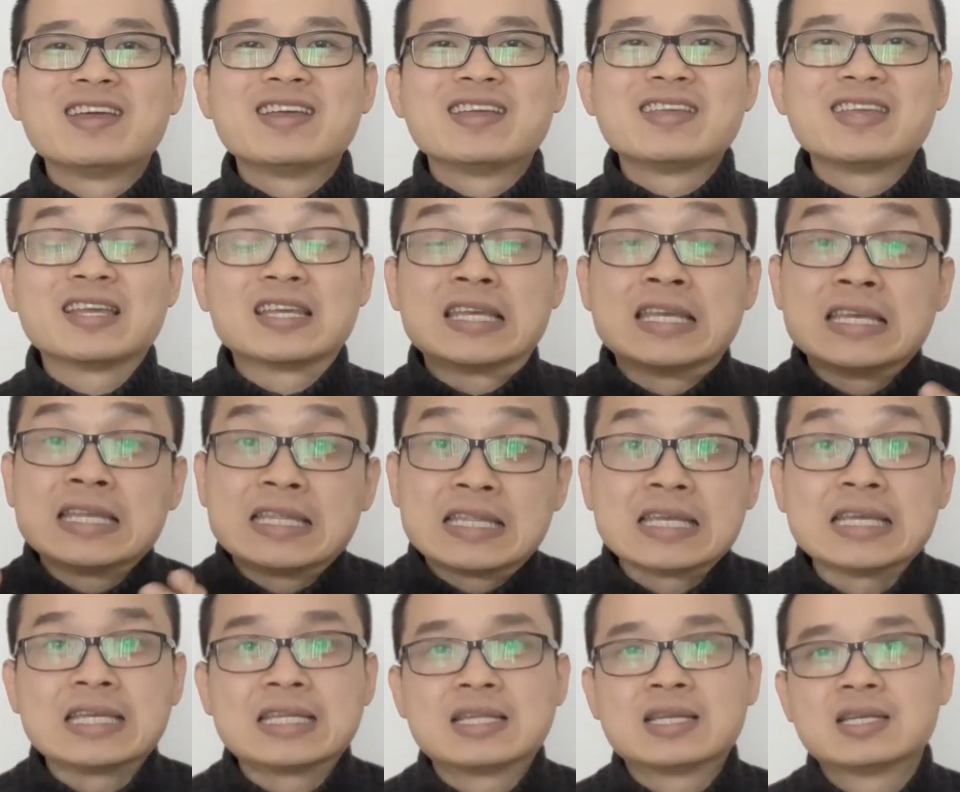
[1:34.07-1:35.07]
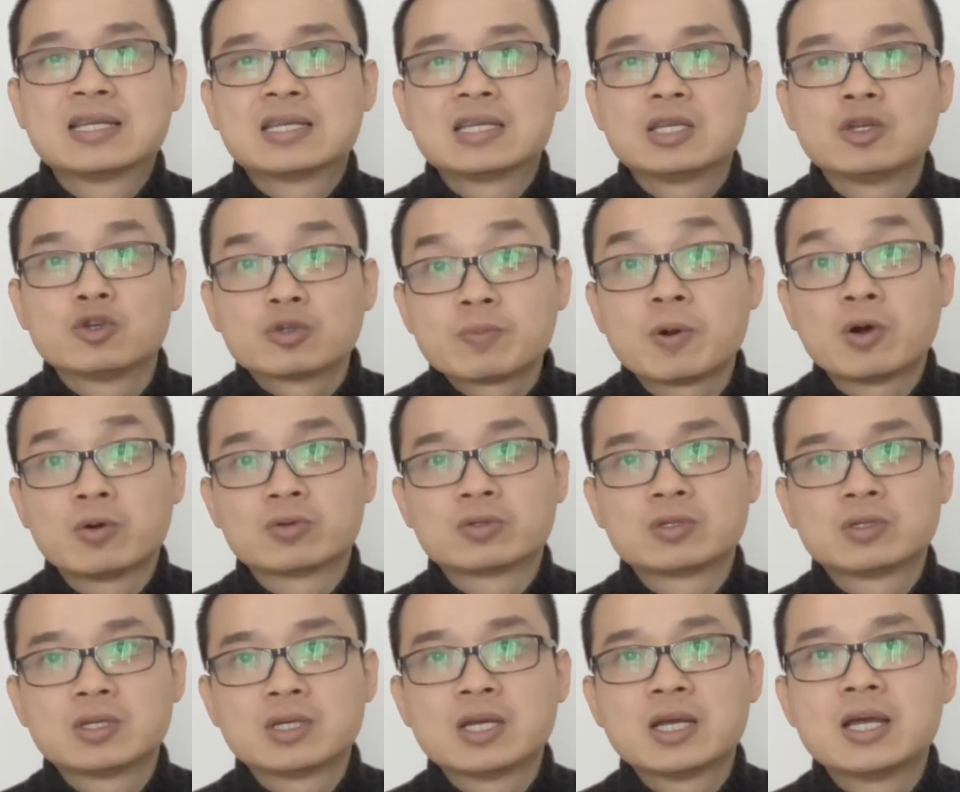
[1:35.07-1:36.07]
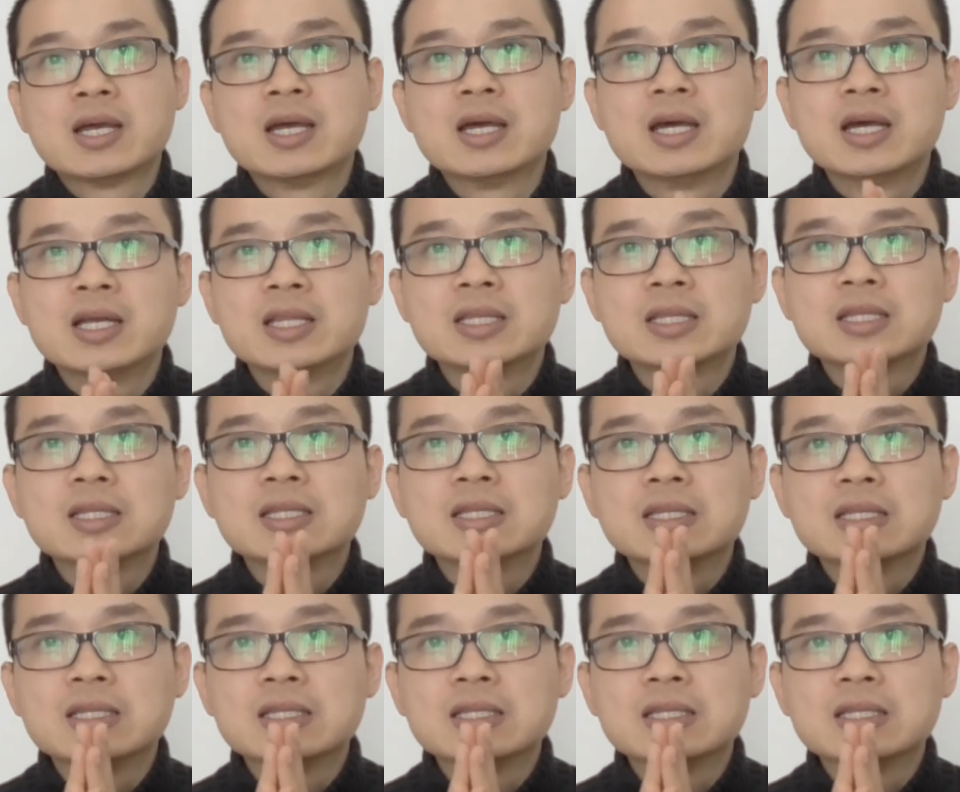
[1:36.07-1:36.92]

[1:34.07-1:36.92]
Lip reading: Yeah, he did use pose. In